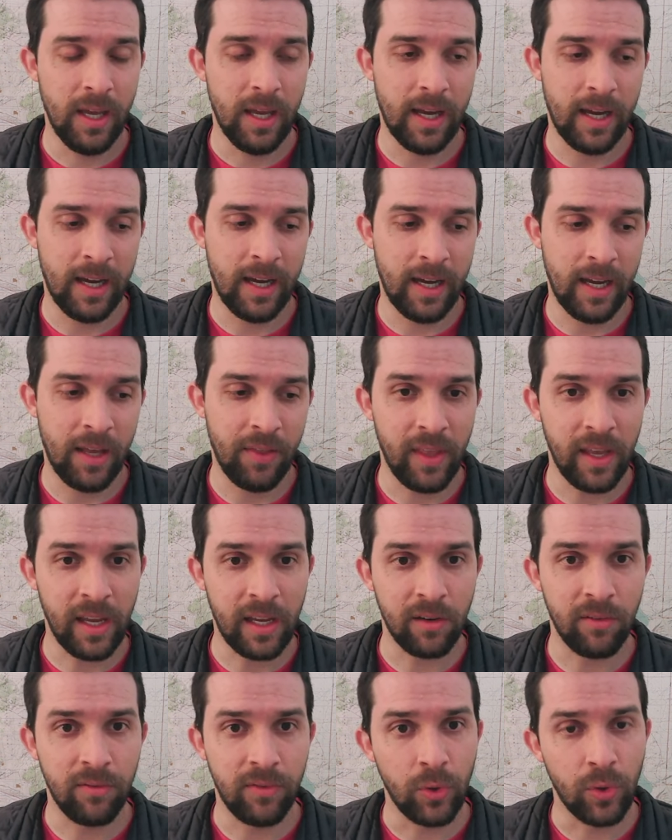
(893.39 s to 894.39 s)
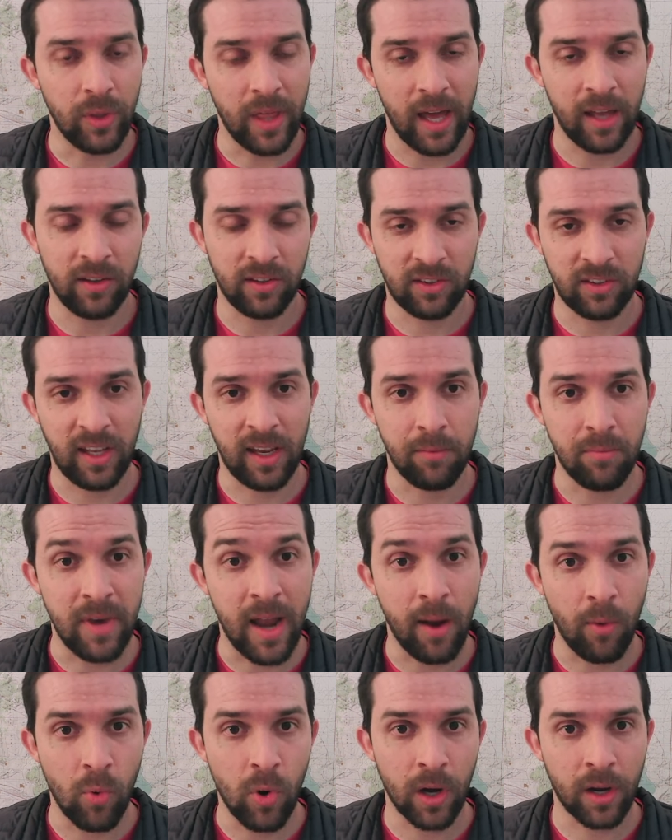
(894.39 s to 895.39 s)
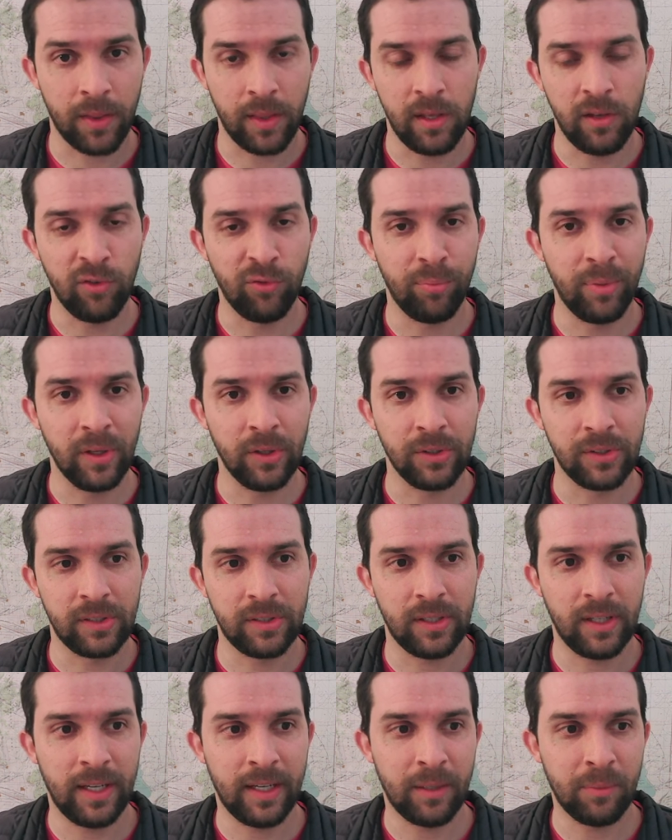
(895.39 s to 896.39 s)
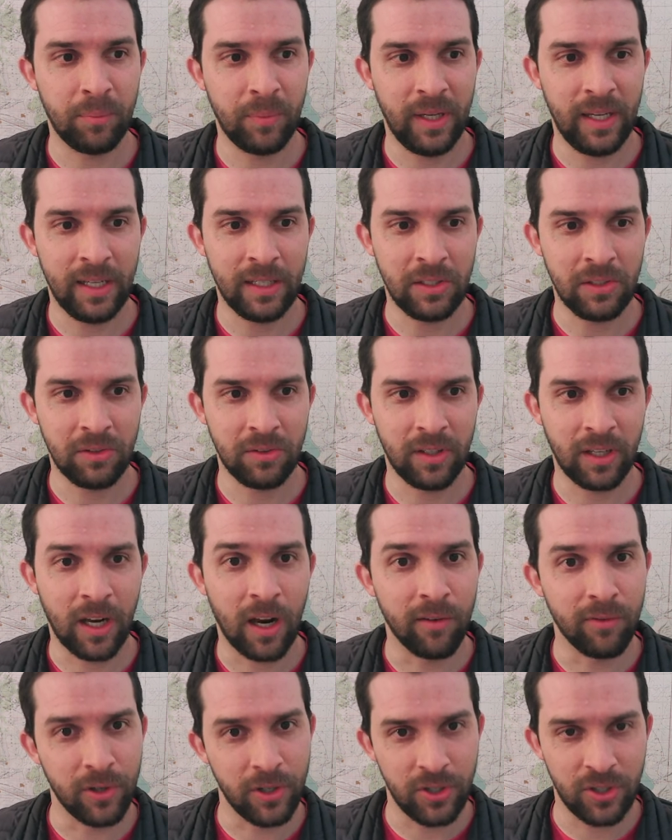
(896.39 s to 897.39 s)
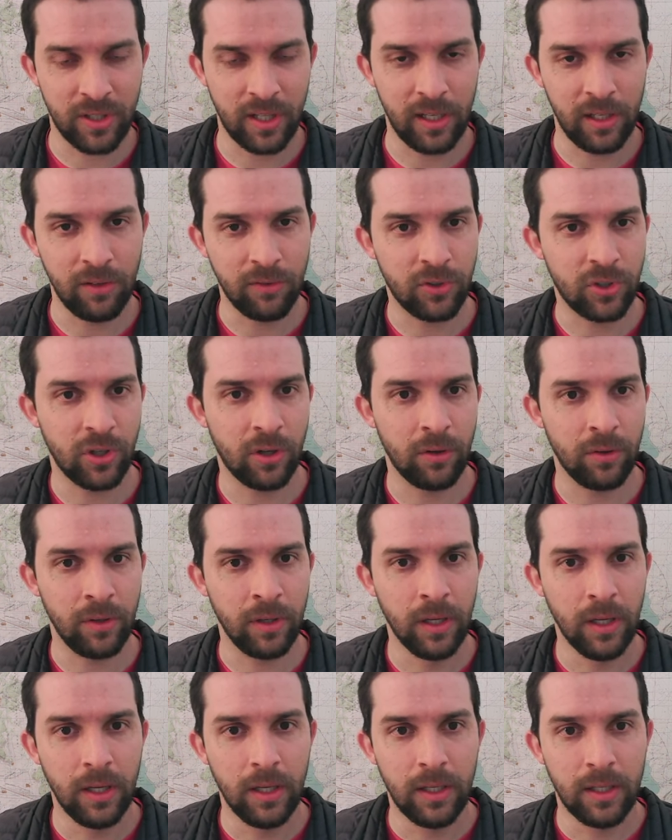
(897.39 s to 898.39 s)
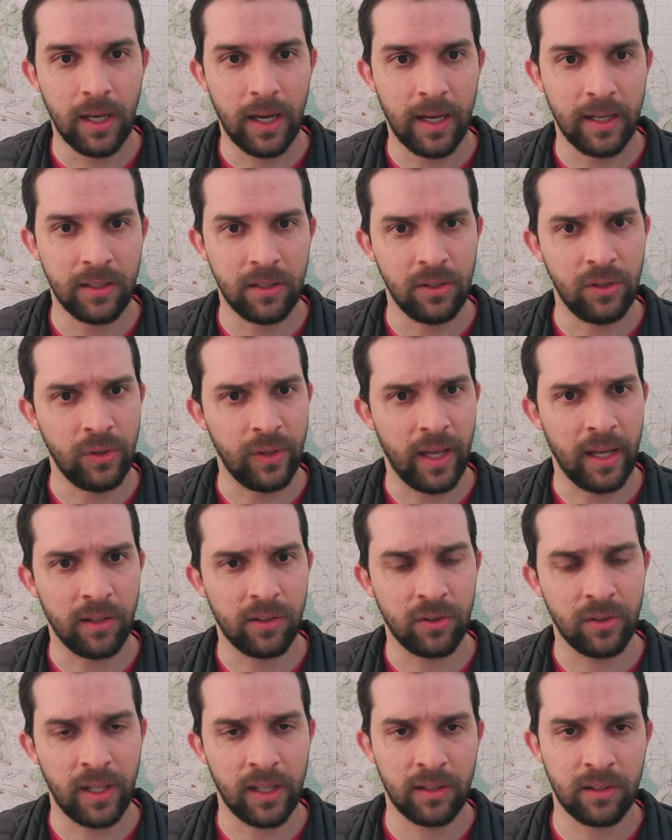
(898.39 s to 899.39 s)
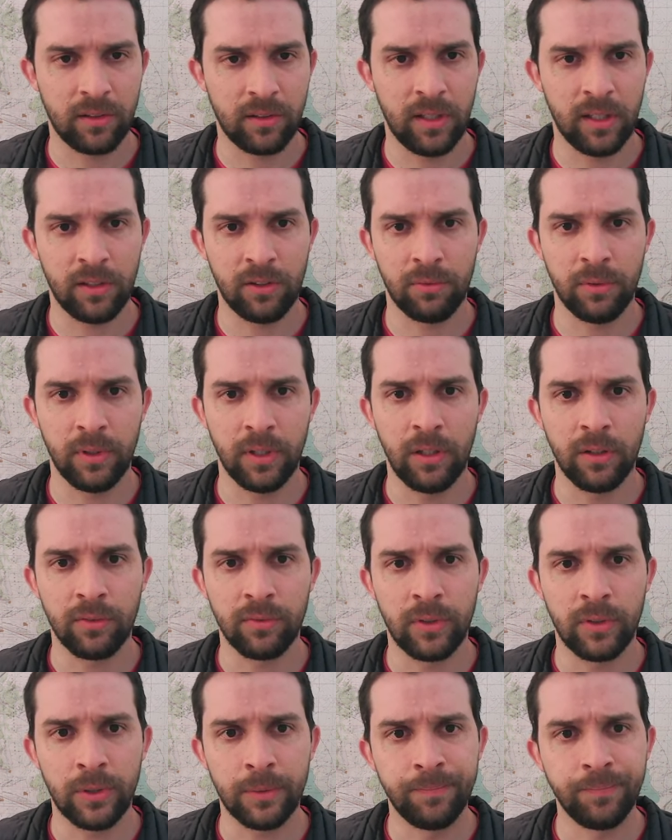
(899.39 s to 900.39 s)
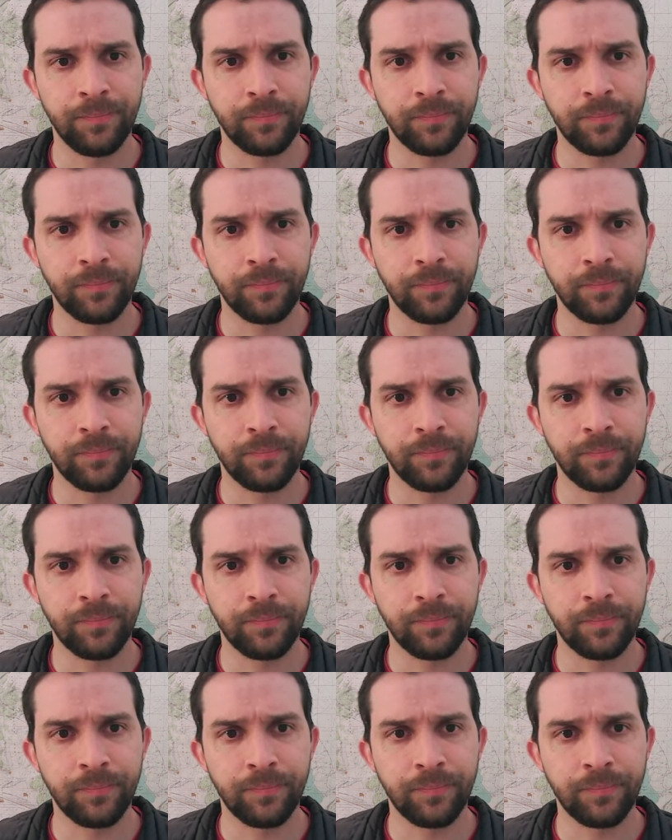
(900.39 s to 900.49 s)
and they can view that same network that you've built and the coverage that you've shown to do that. So that's really useful.